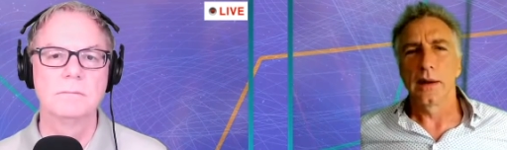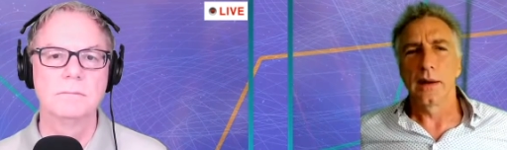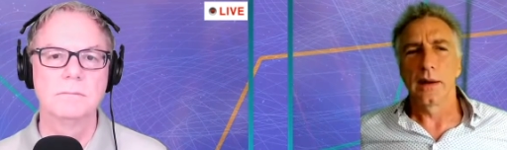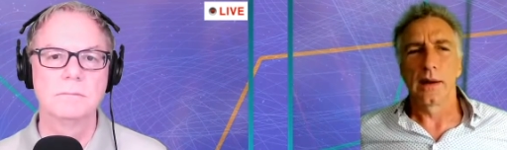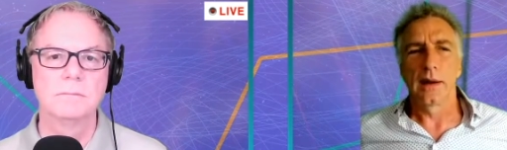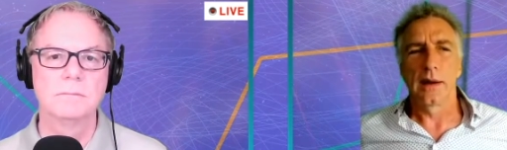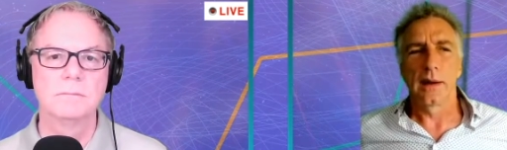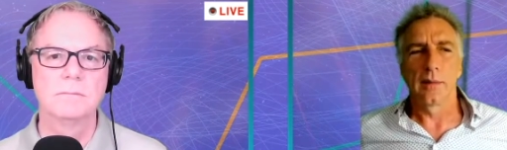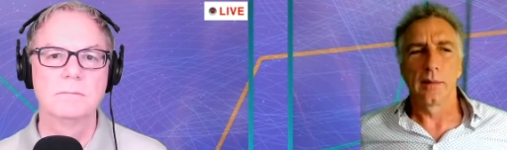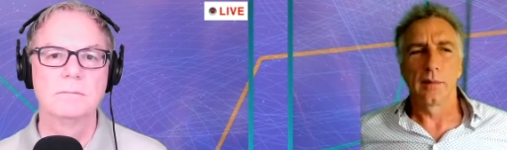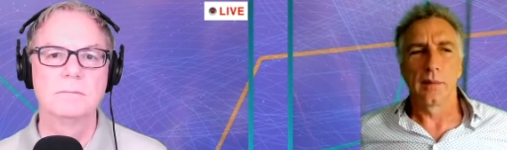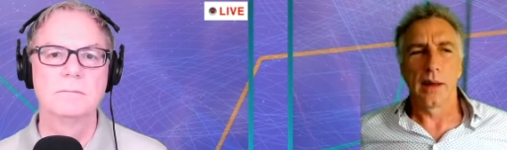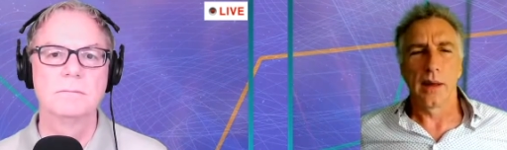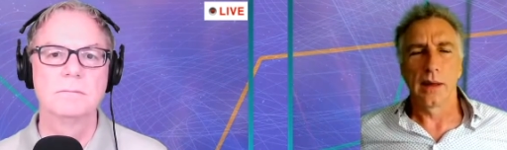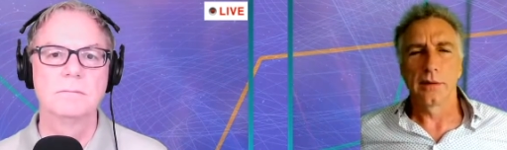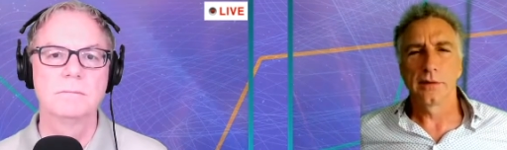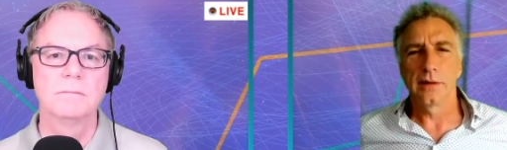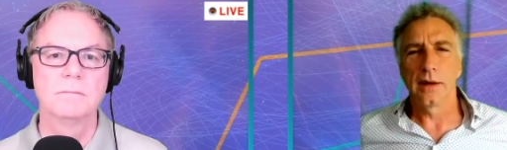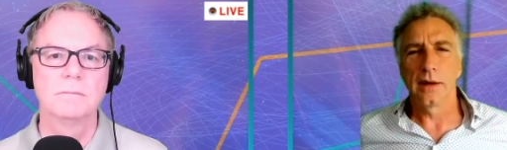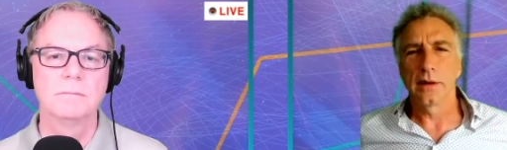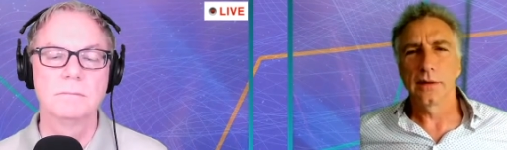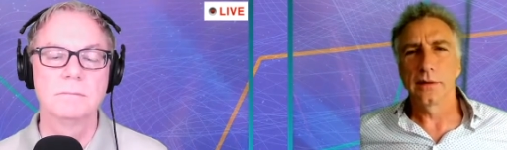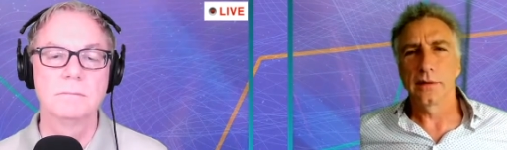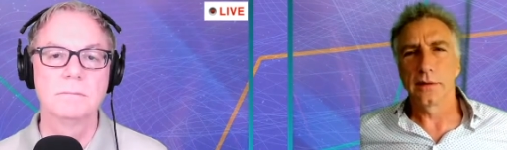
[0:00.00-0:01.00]
Speaker 1: Um,
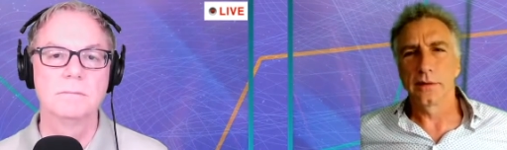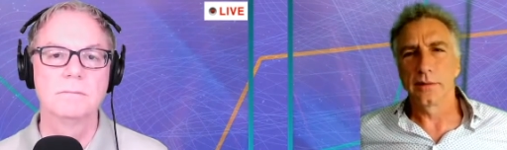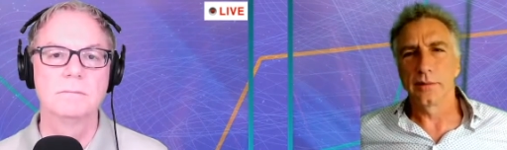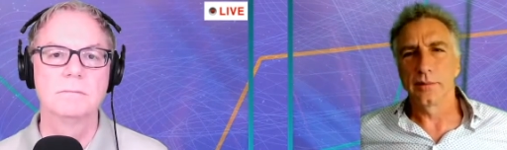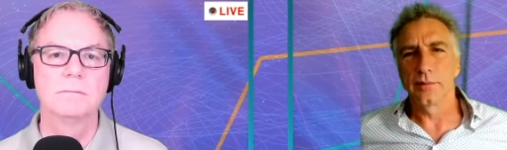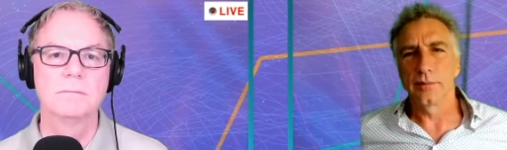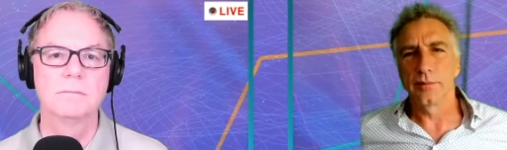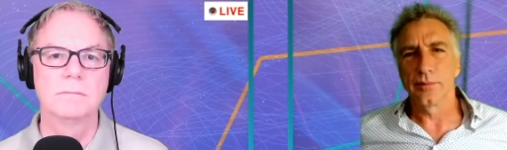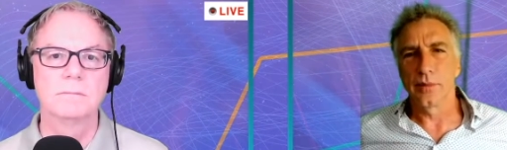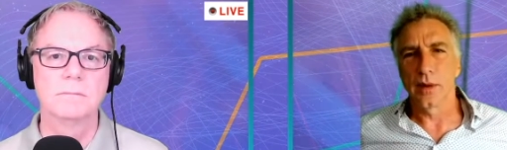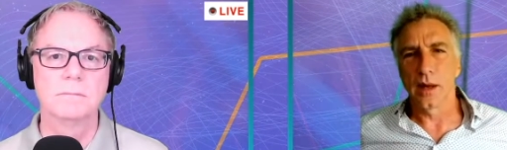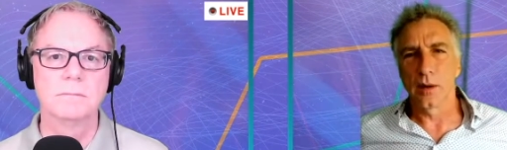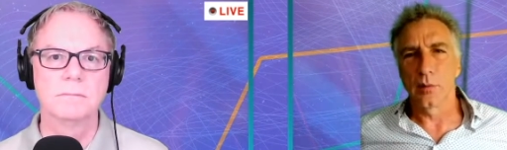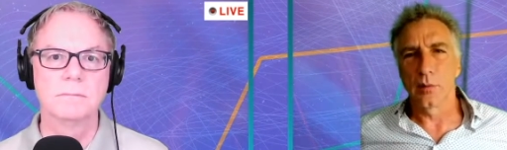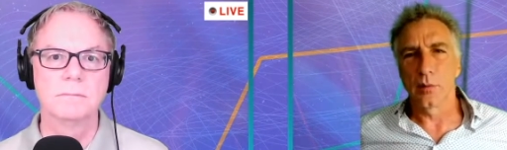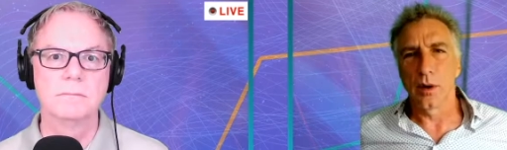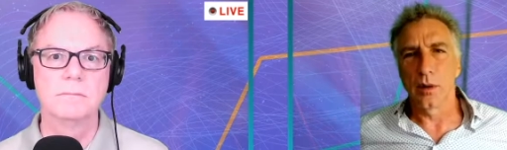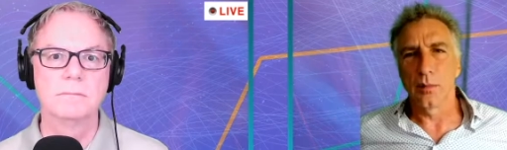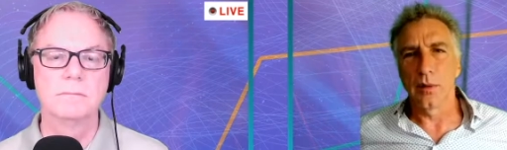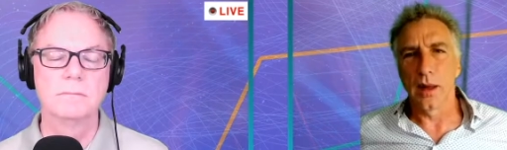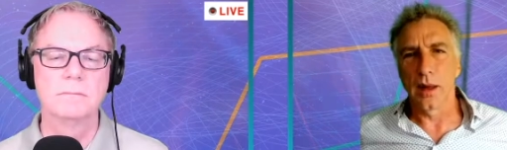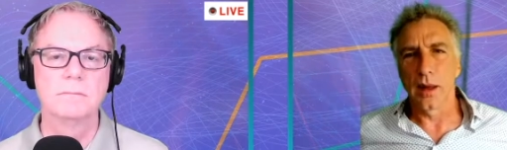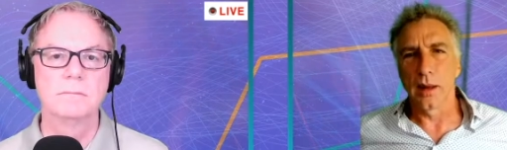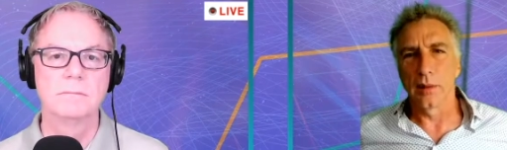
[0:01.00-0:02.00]
headsets and, and
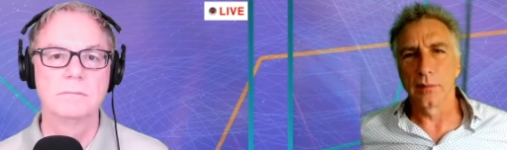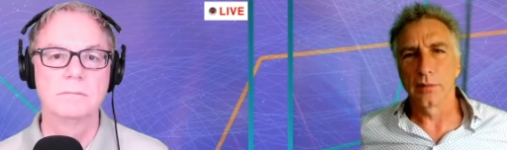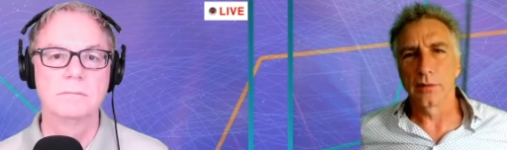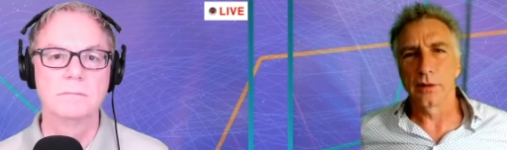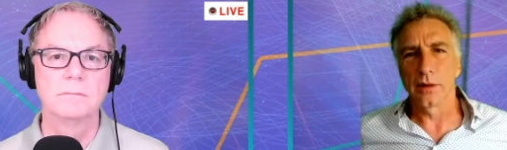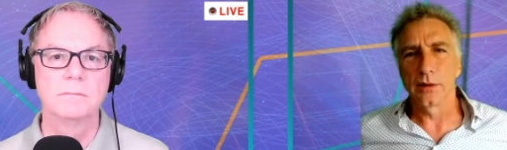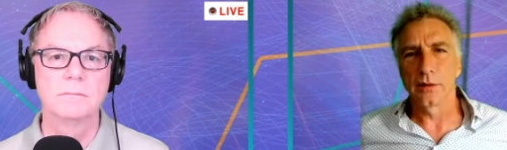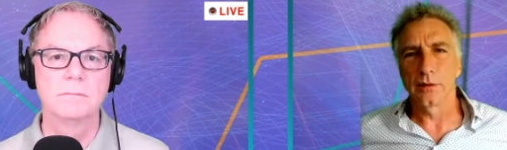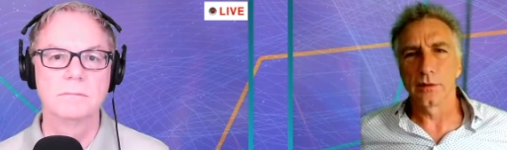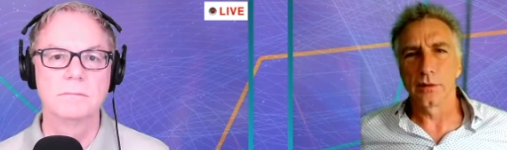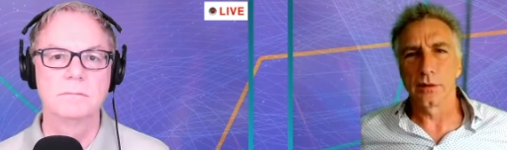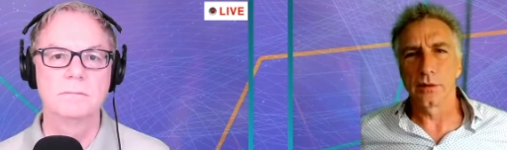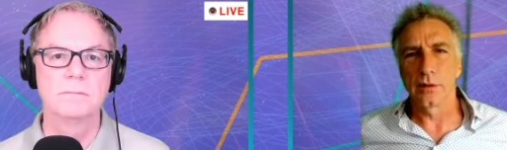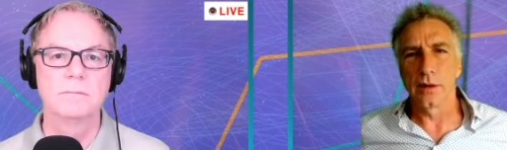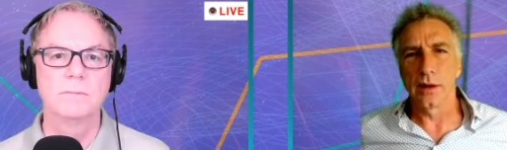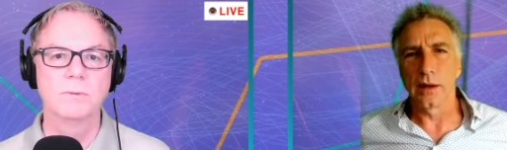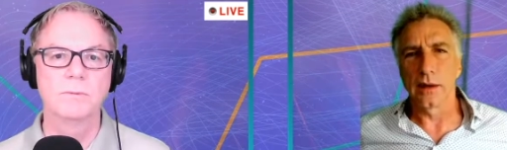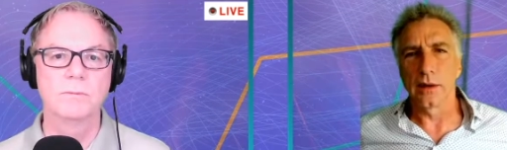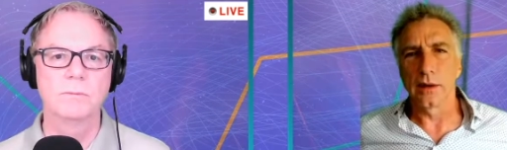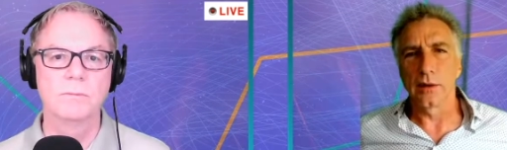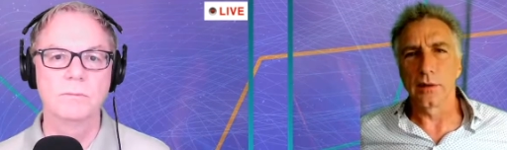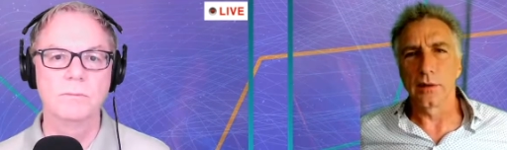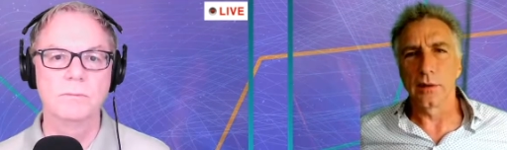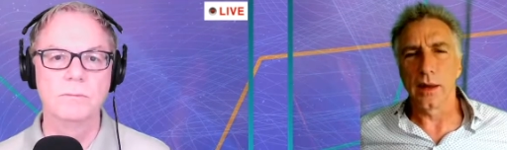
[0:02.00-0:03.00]
webcams so, so they
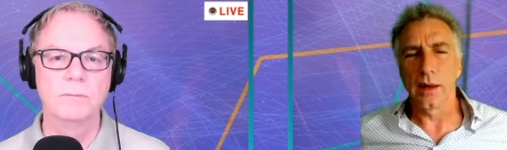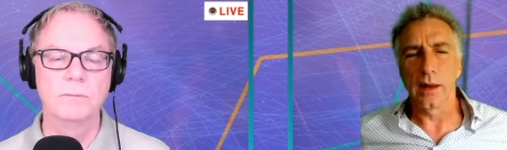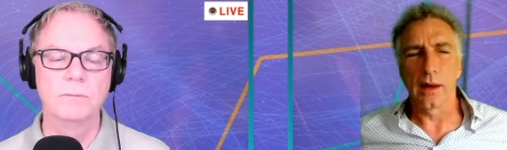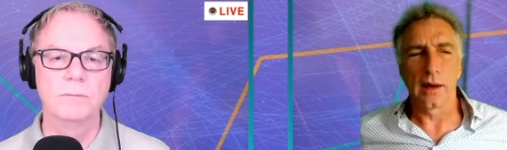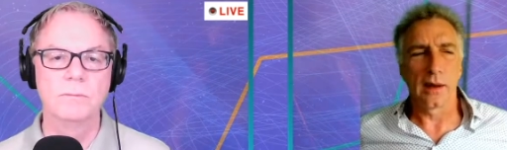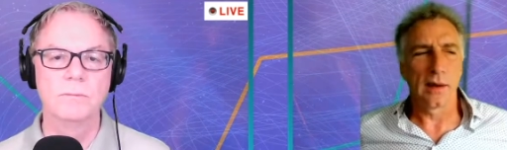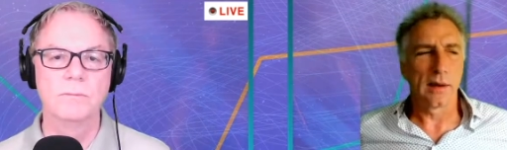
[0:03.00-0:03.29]
could do that.